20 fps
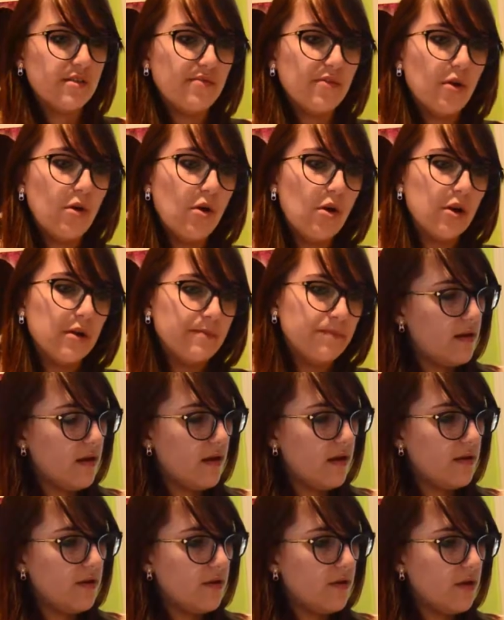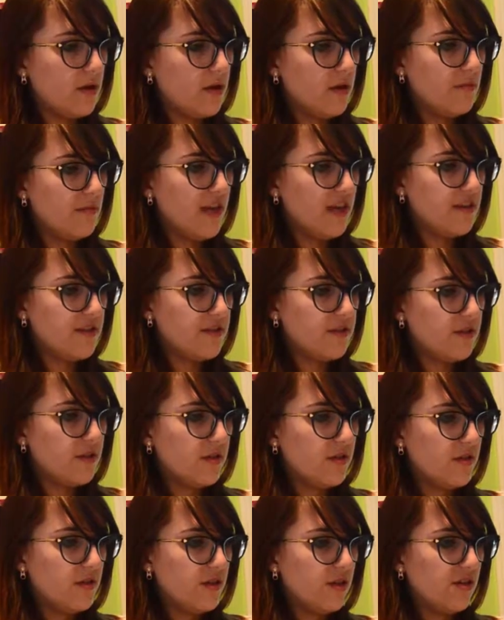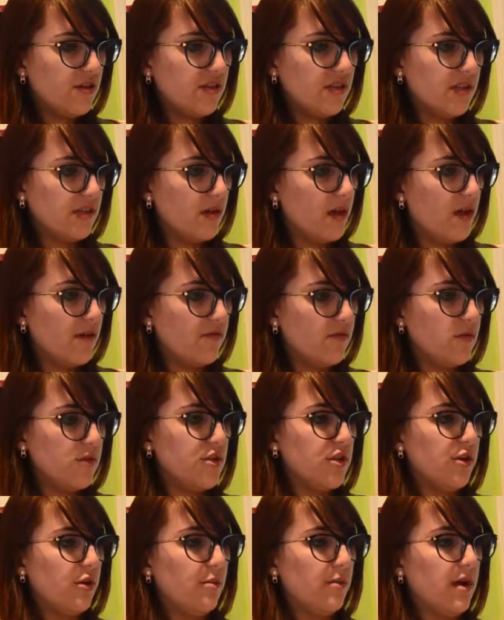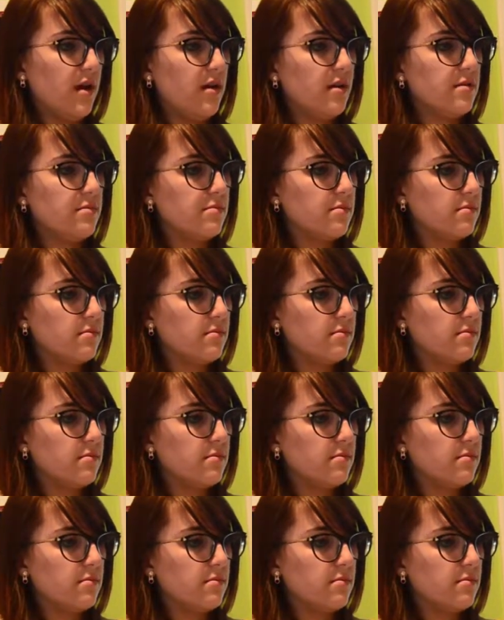floor. Did I do good, Master? No, you did awful, Jailbot.